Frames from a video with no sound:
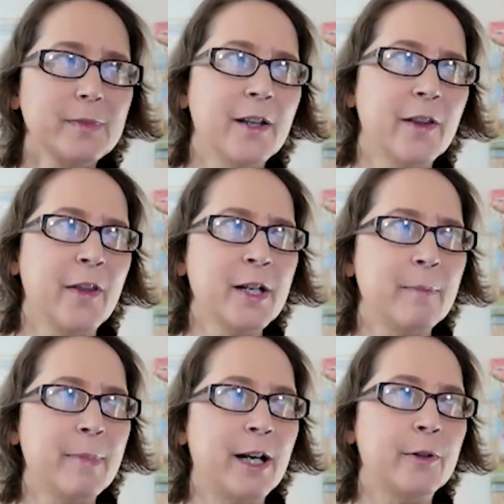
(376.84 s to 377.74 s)
Think
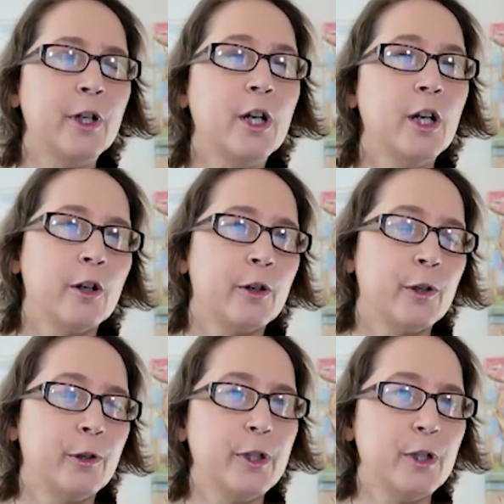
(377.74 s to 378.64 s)
about
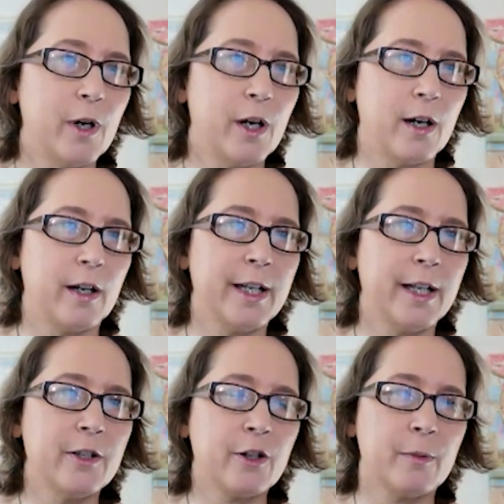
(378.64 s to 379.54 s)
who you are
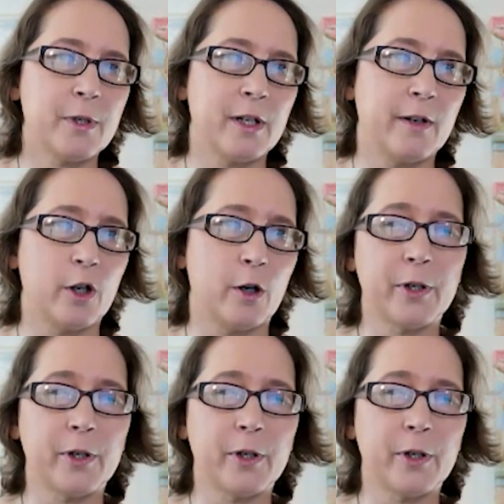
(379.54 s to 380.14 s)
in terms of your